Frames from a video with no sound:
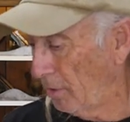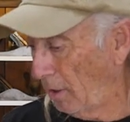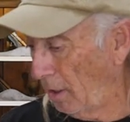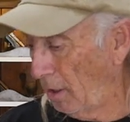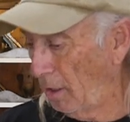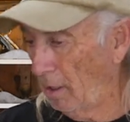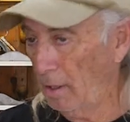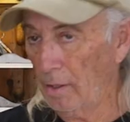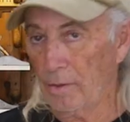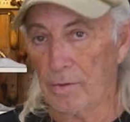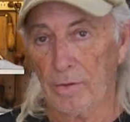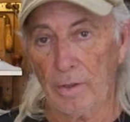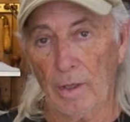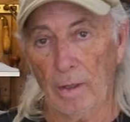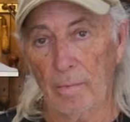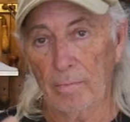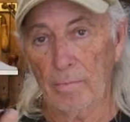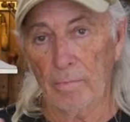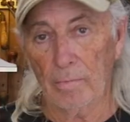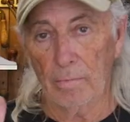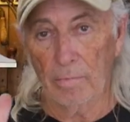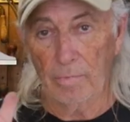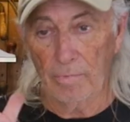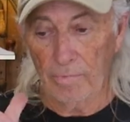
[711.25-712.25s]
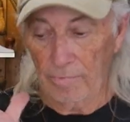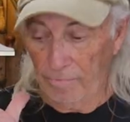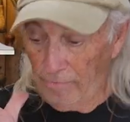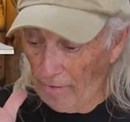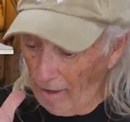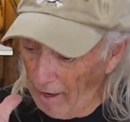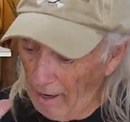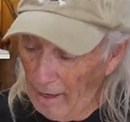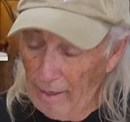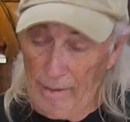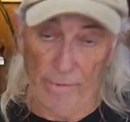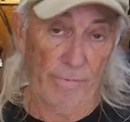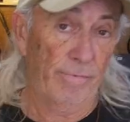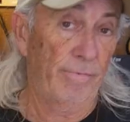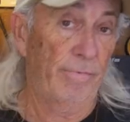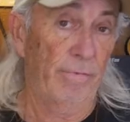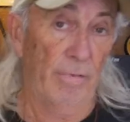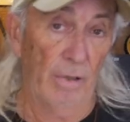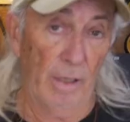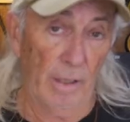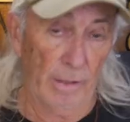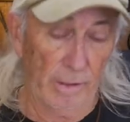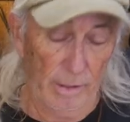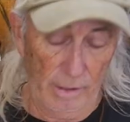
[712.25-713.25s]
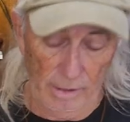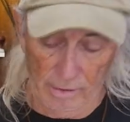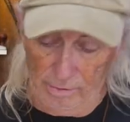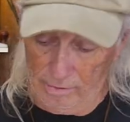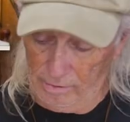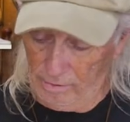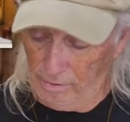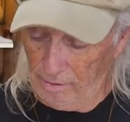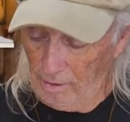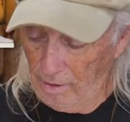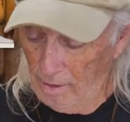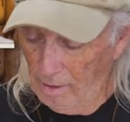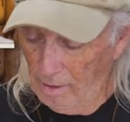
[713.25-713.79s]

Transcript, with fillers: and some five luckies,